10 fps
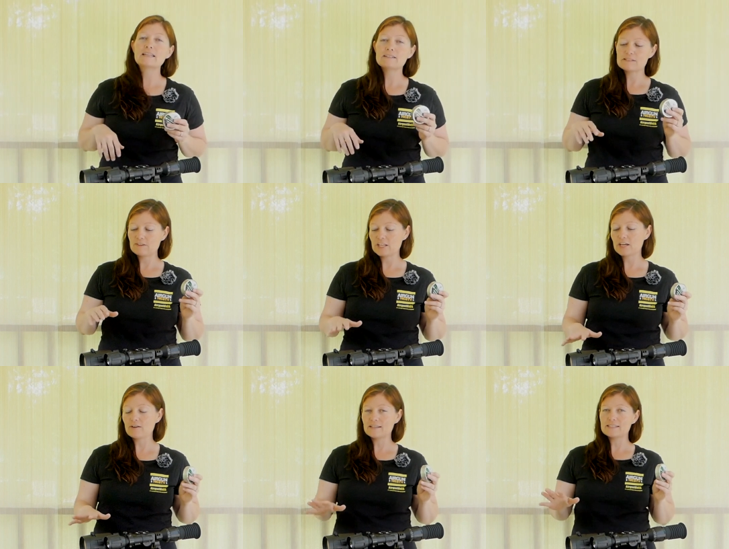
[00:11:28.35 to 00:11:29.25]
of this
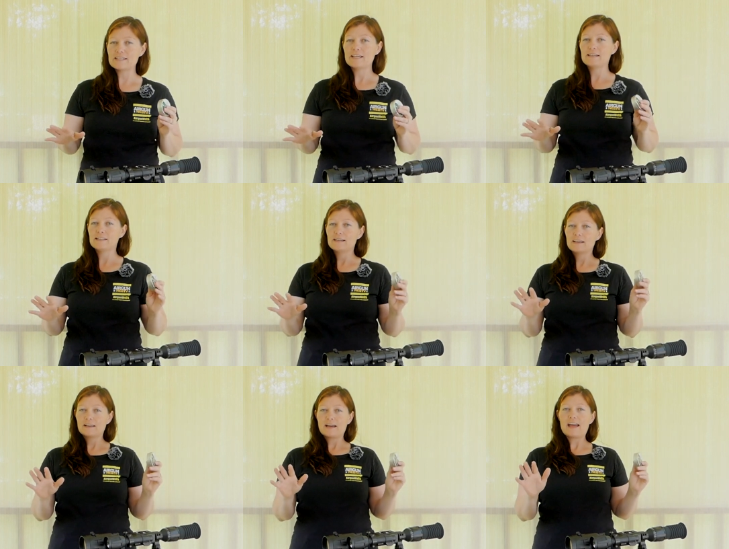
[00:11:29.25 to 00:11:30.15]
video I said
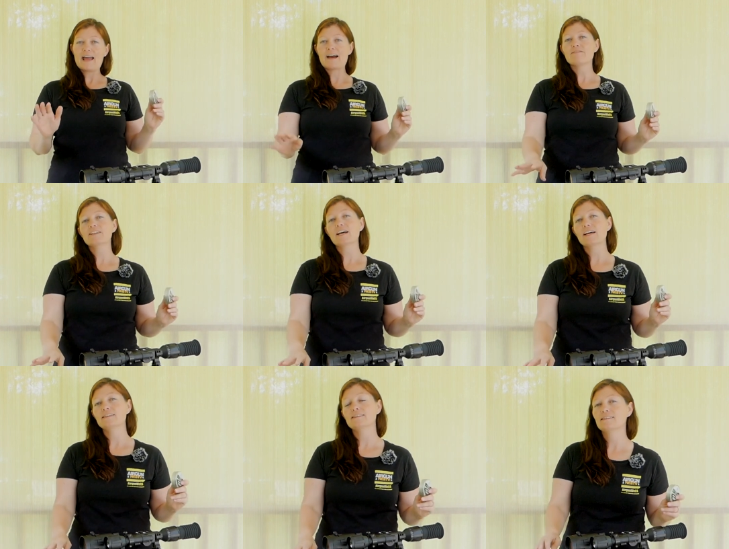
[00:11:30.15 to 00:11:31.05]
I have the
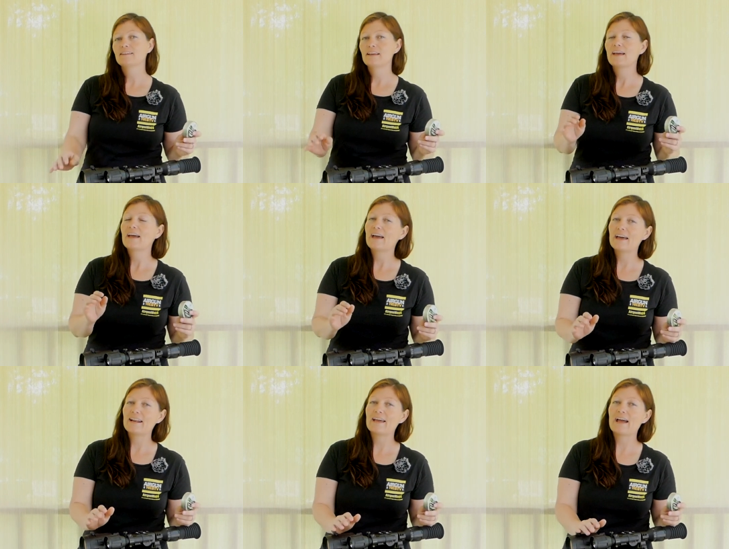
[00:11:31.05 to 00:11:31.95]
gun
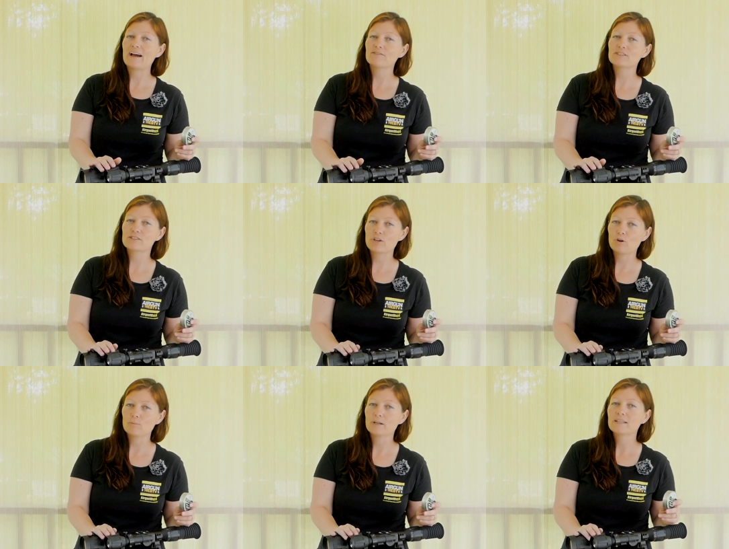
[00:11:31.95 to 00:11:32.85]
and I have the
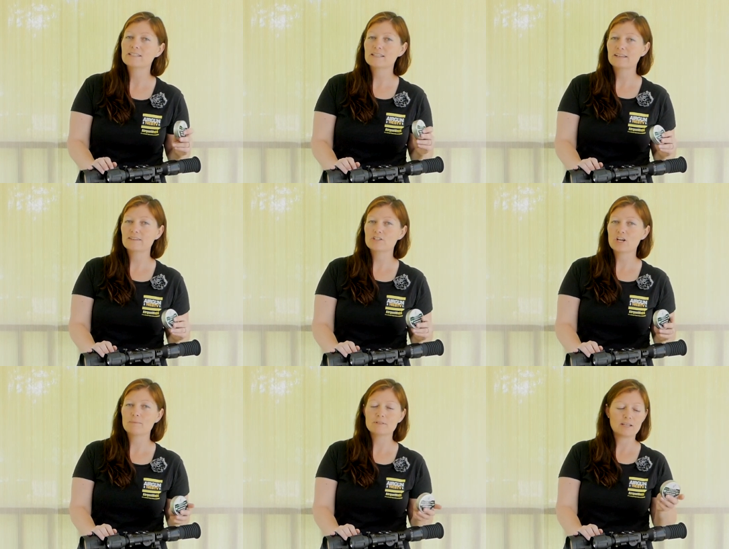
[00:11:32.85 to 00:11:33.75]
scope to get the
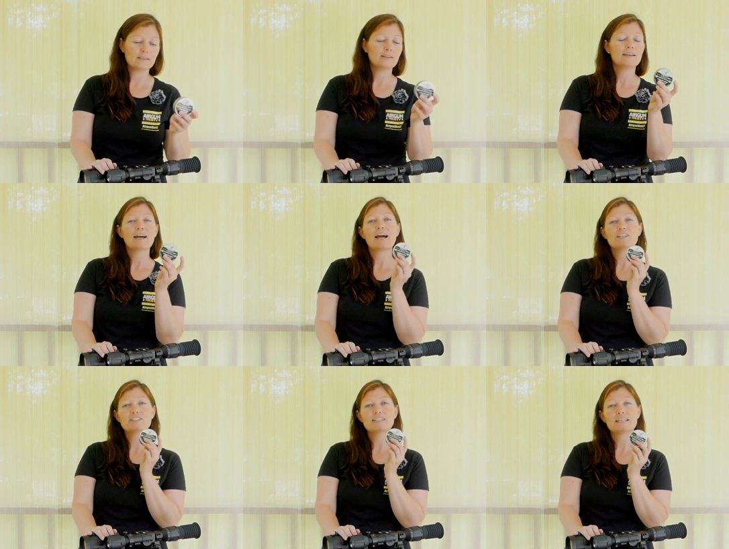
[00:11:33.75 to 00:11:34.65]
job done. I
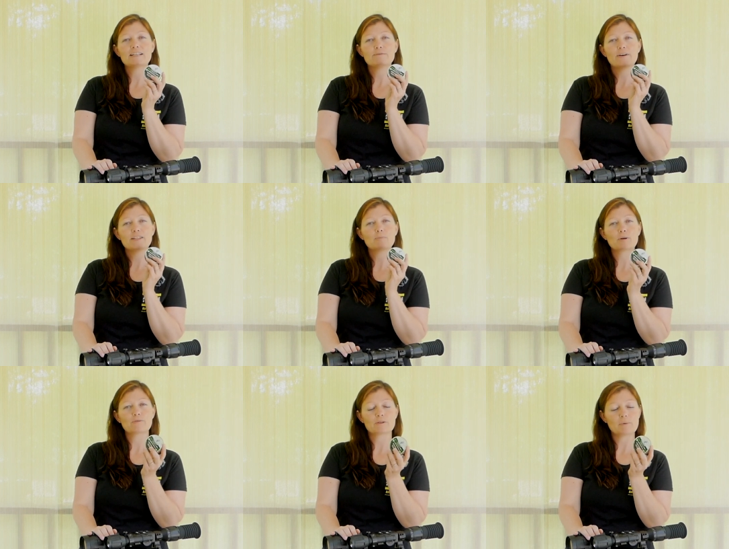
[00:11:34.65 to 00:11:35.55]
just needed to find the
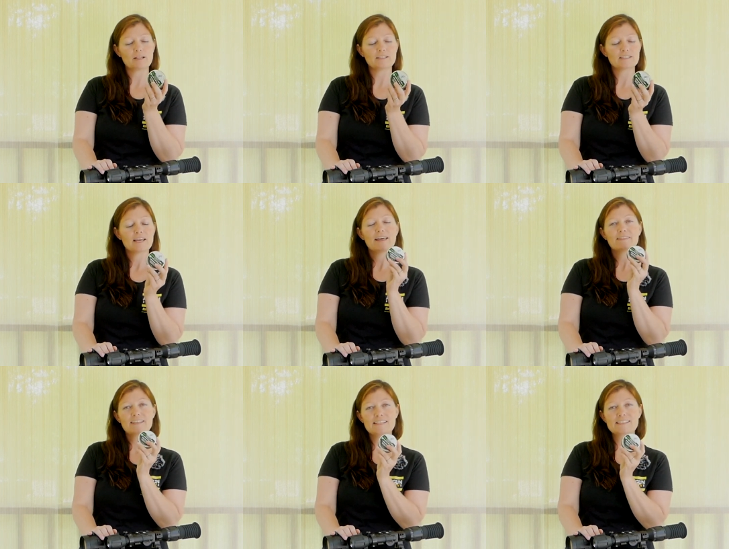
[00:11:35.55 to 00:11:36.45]
perfect pellet.
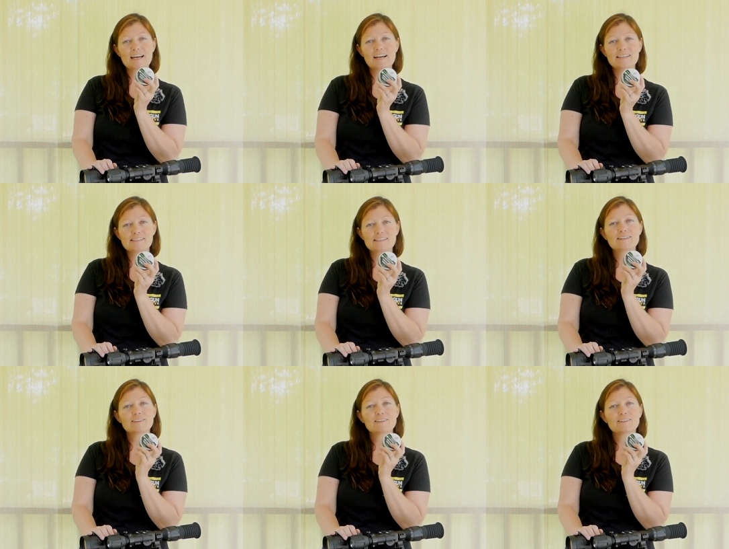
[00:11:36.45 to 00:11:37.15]
These guys